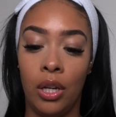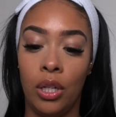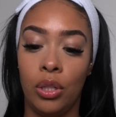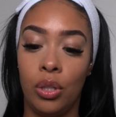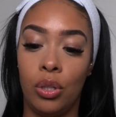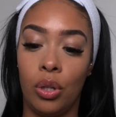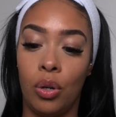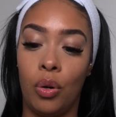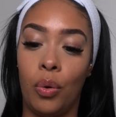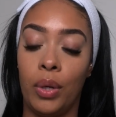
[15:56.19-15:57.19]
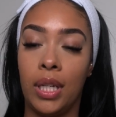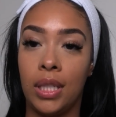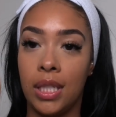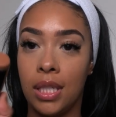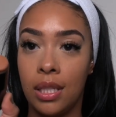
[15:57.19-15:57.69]
So
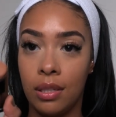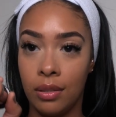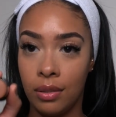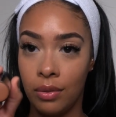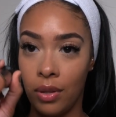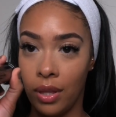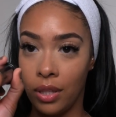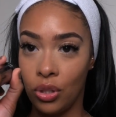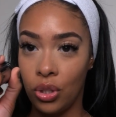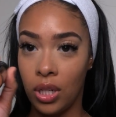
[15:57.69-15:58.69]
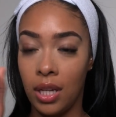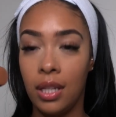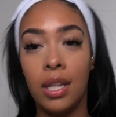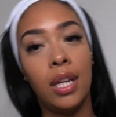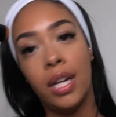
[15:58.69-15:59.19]
it's this shade,
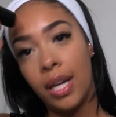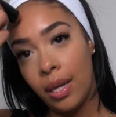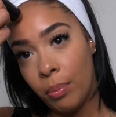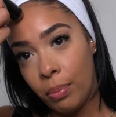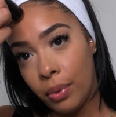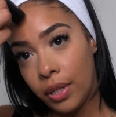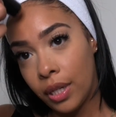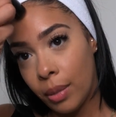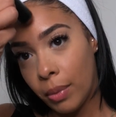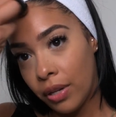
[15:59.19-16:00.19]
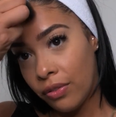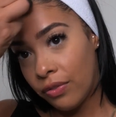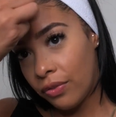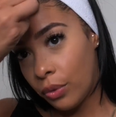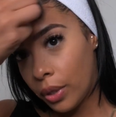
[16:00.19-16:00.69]
and I put it on my
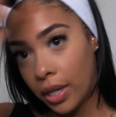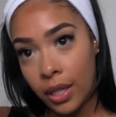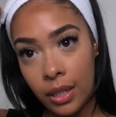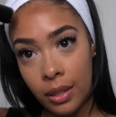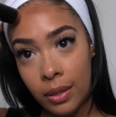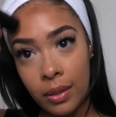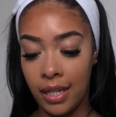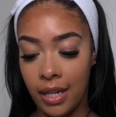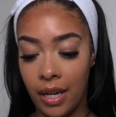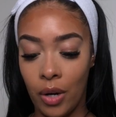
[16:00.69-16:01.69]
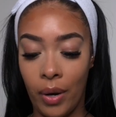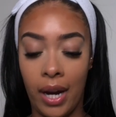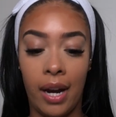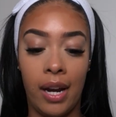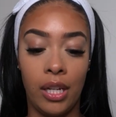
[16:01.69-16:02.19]
forehead. Now
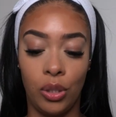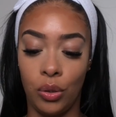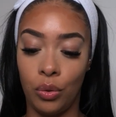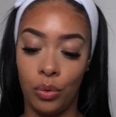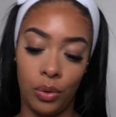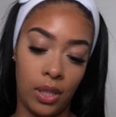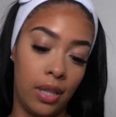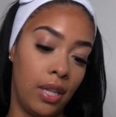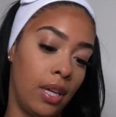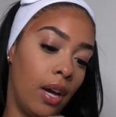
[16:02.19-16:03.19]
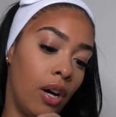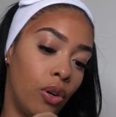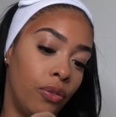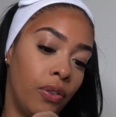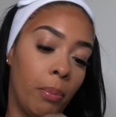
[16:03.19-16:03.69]
I use the
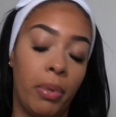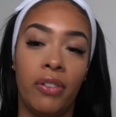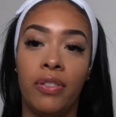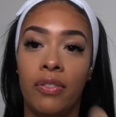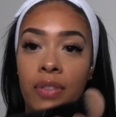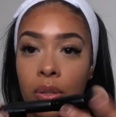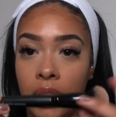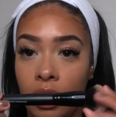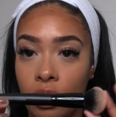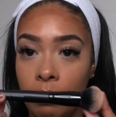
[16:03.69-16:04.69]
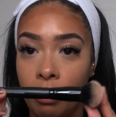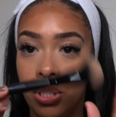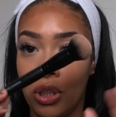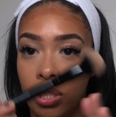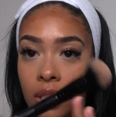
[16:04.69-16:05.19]
e.l.f. Buffing Foundation Brush.
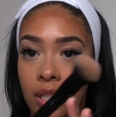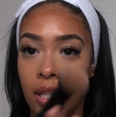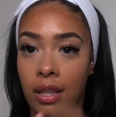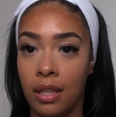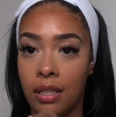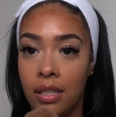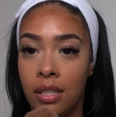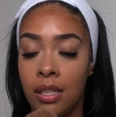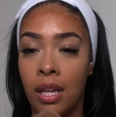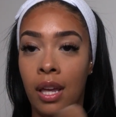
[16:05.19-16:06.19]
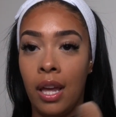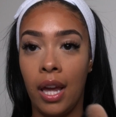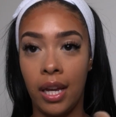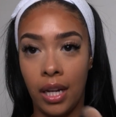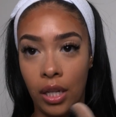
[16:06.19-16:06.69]
It looks like this,
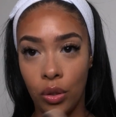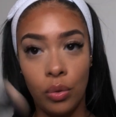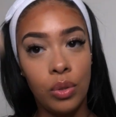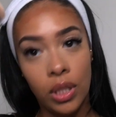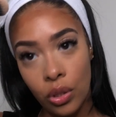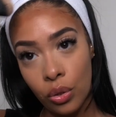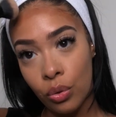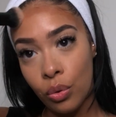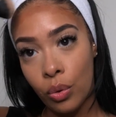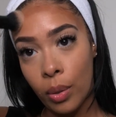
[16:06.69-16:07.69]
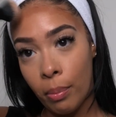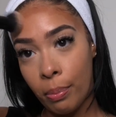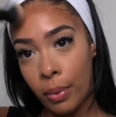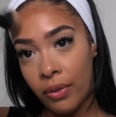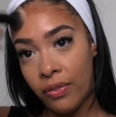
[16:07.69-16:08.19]
and I use it to
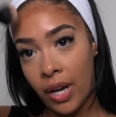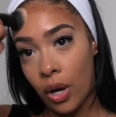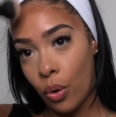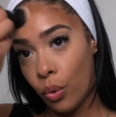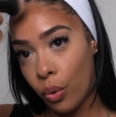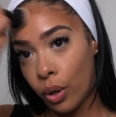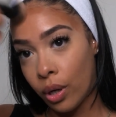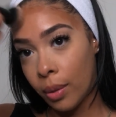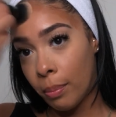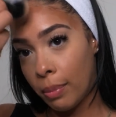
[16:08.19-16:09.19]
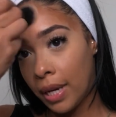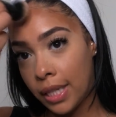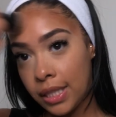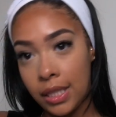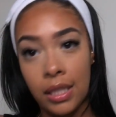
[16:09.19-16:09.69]
buff out or
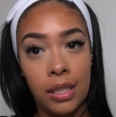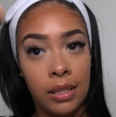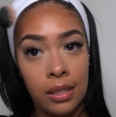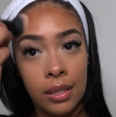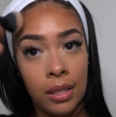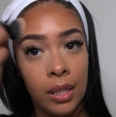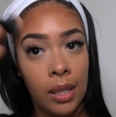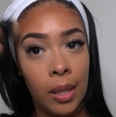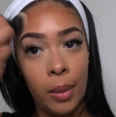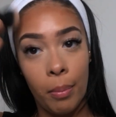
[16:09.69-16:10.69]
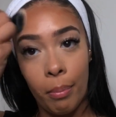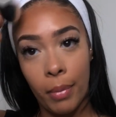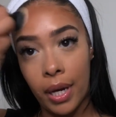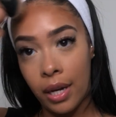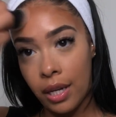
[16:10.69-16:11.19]
blend in
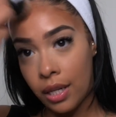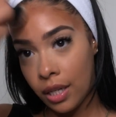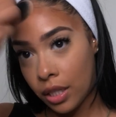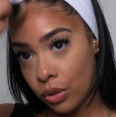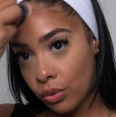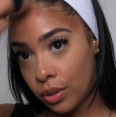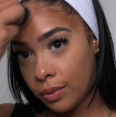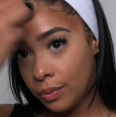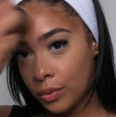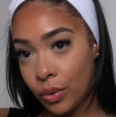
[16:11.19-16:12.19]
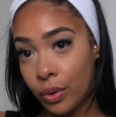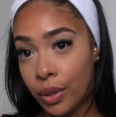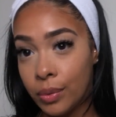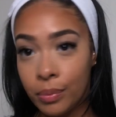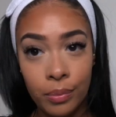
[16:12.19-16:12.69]
my contour or
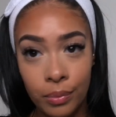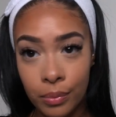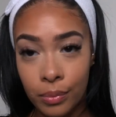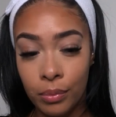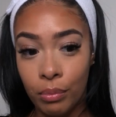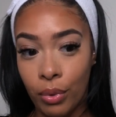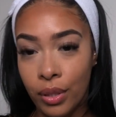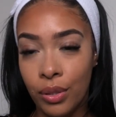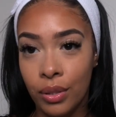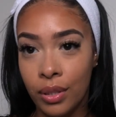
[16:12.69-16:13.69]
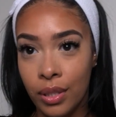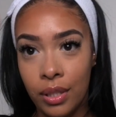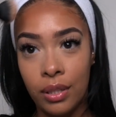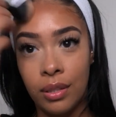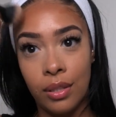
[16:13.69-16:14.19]
bronzer, because
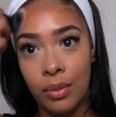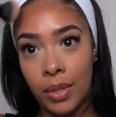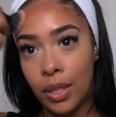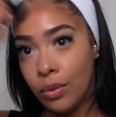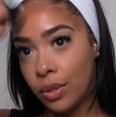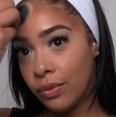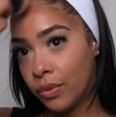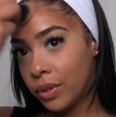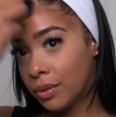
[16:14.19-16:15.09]
this is what I use it for.